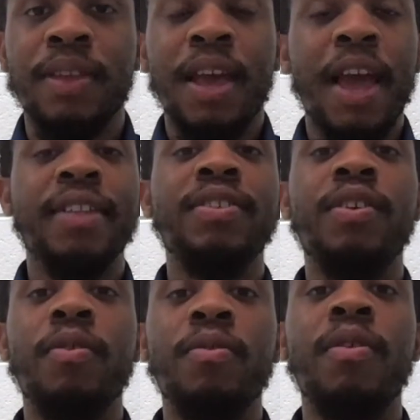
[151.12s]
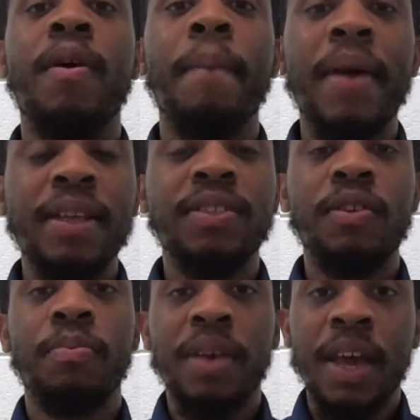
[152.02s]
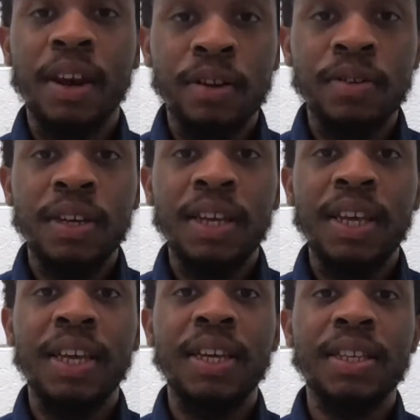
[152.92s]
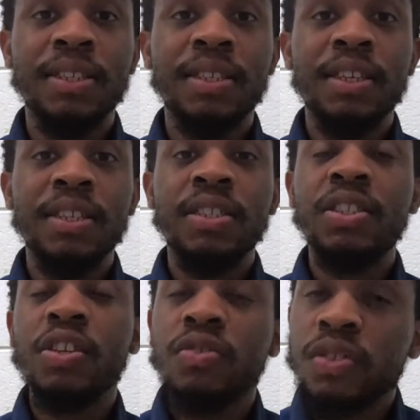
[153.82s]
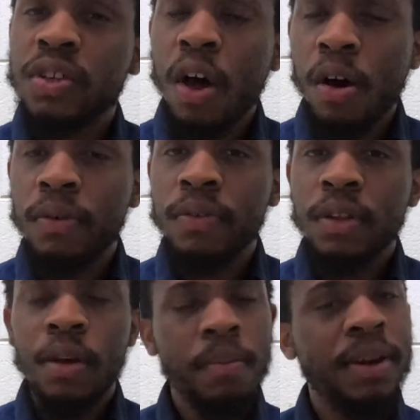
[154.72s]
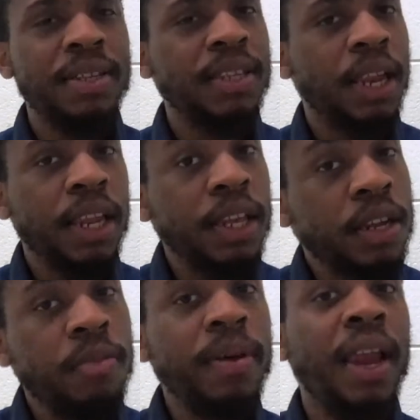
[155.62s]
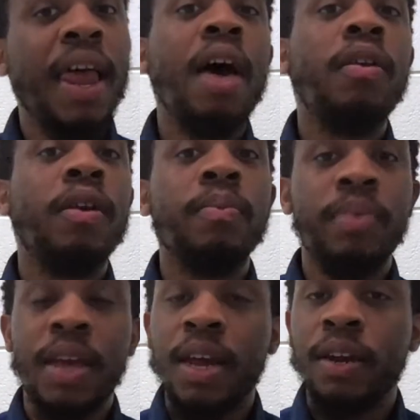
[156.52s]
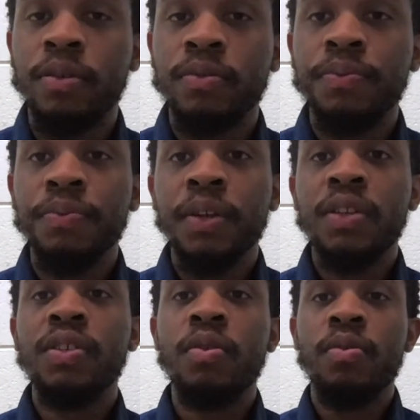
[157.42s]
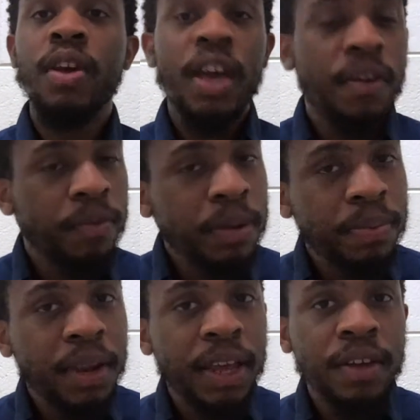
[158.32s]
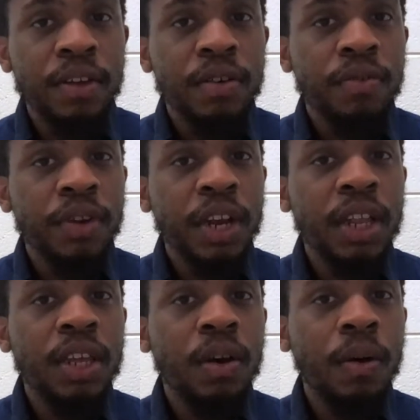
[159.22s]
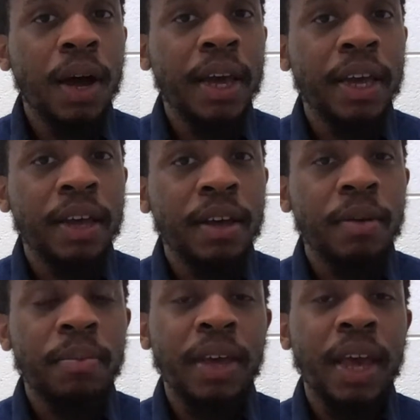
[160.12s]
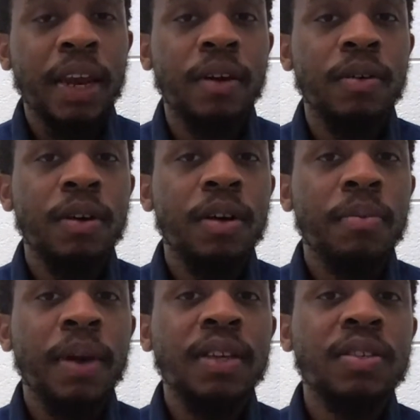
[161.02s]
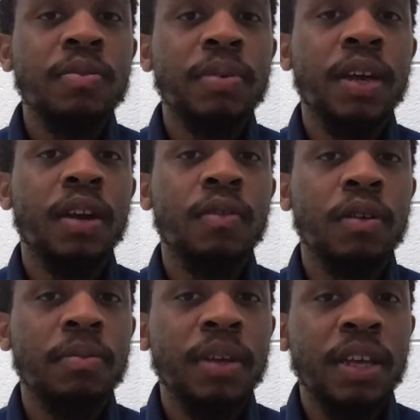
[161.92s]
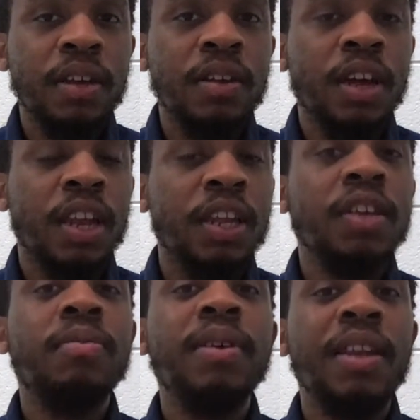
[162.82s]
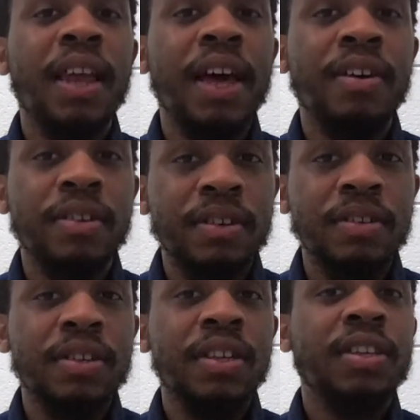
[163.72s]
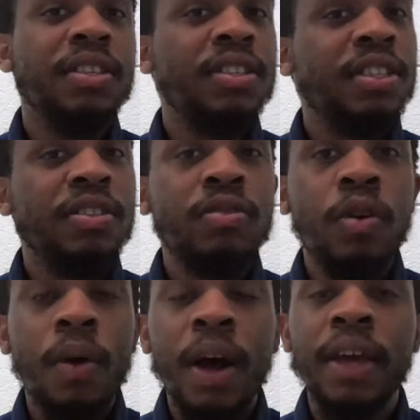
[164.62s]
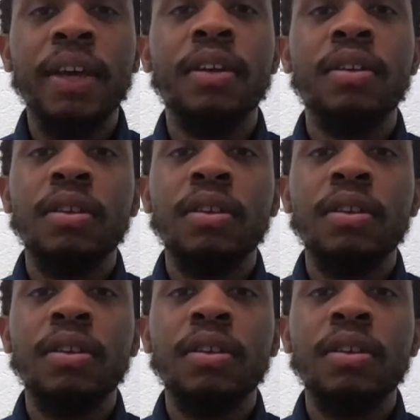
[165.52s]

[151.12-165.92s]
And so mezzo piano is still soft, but it's a little bit louder than piano. So if we play really quiet piano, mezzo piano will be a little bit louder, still quiet,